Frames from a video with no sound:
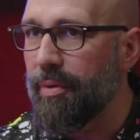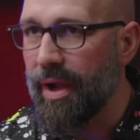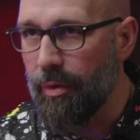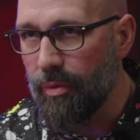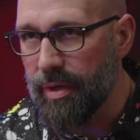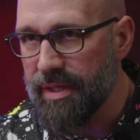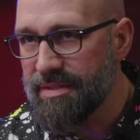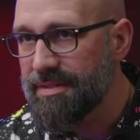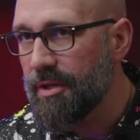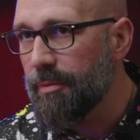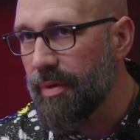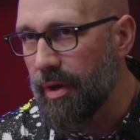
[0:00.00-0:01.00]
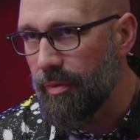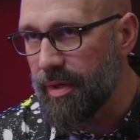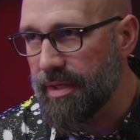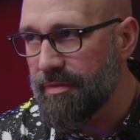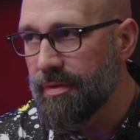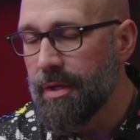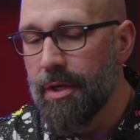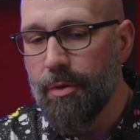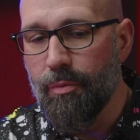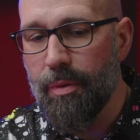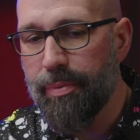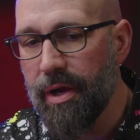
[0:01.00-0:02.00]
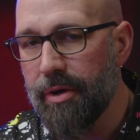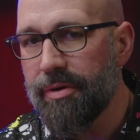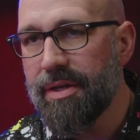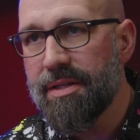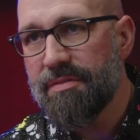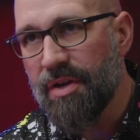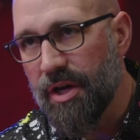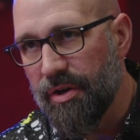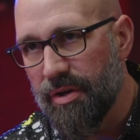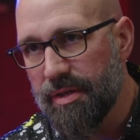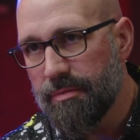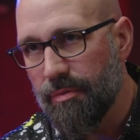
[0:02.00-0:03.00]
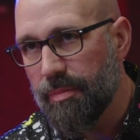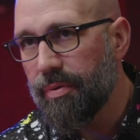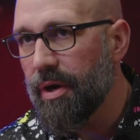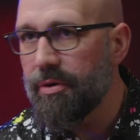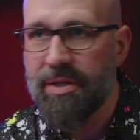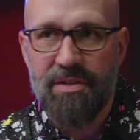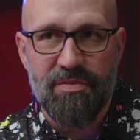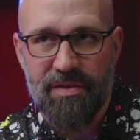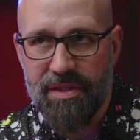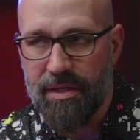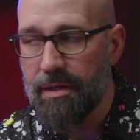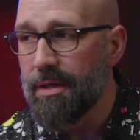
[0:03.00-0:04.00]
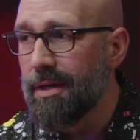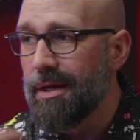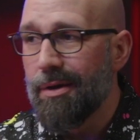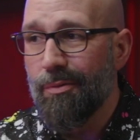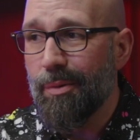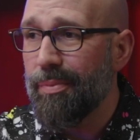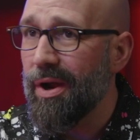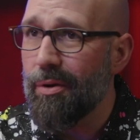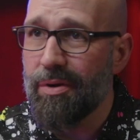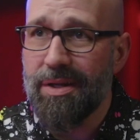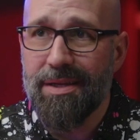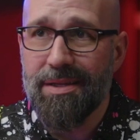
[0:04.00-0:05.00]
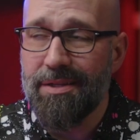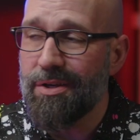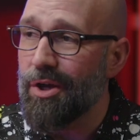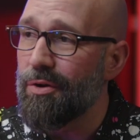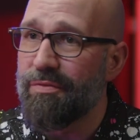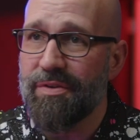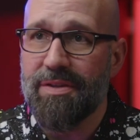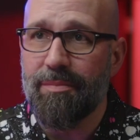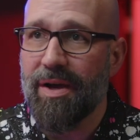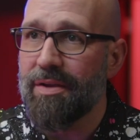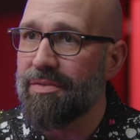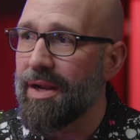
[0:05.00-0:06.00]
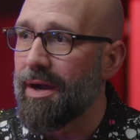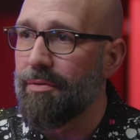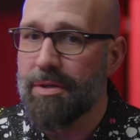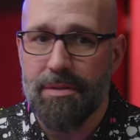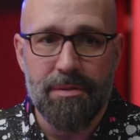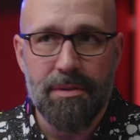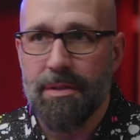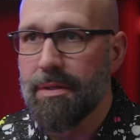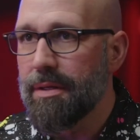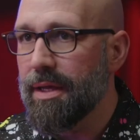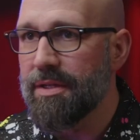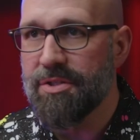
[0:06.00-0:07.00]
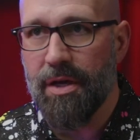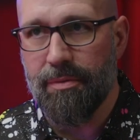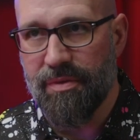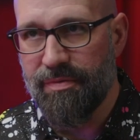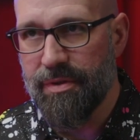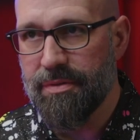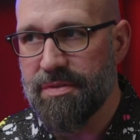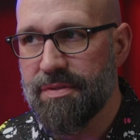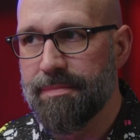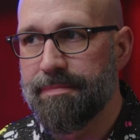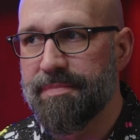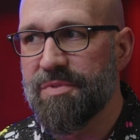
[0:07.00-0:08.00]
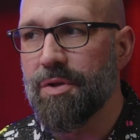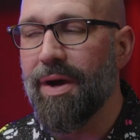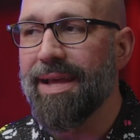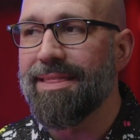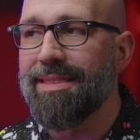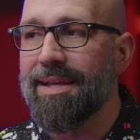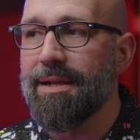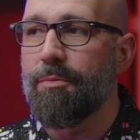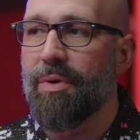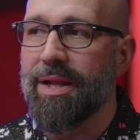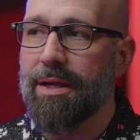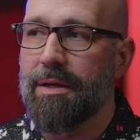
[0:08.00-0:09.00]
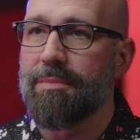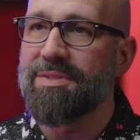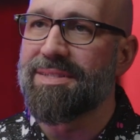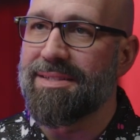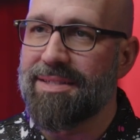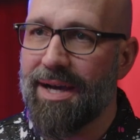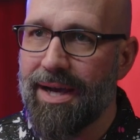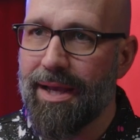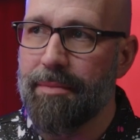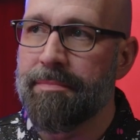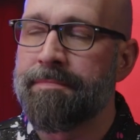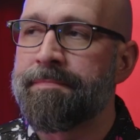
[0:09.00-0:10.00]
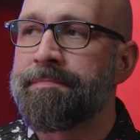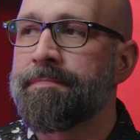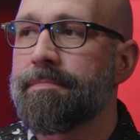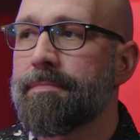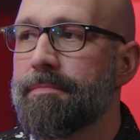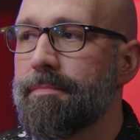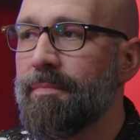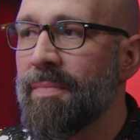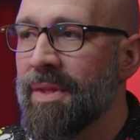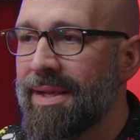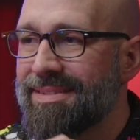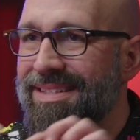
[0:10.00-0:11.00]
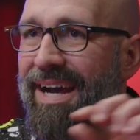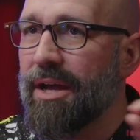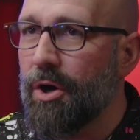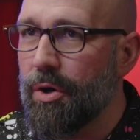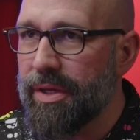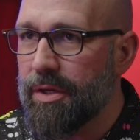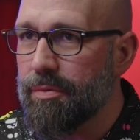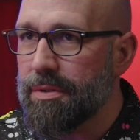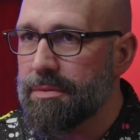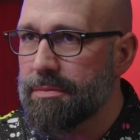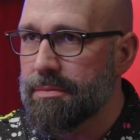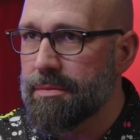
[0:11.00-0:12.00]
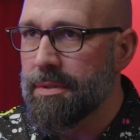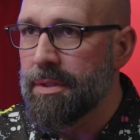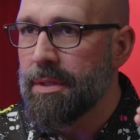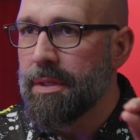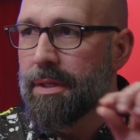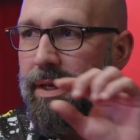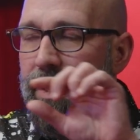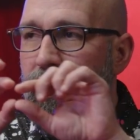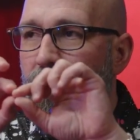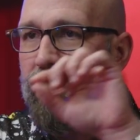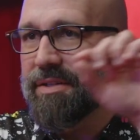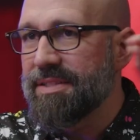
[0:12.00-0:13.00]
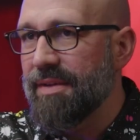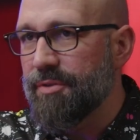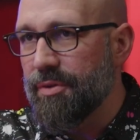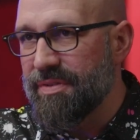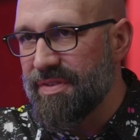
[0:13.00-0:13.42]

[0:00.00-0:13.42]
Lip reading: priorities. Set your priorities. What priority needs 100? What priority needs fifth gear? What priority can you go 50 miles an hour and talk with folks? So I think when it comes to time, it's not all equal, and it all doesn't have to go at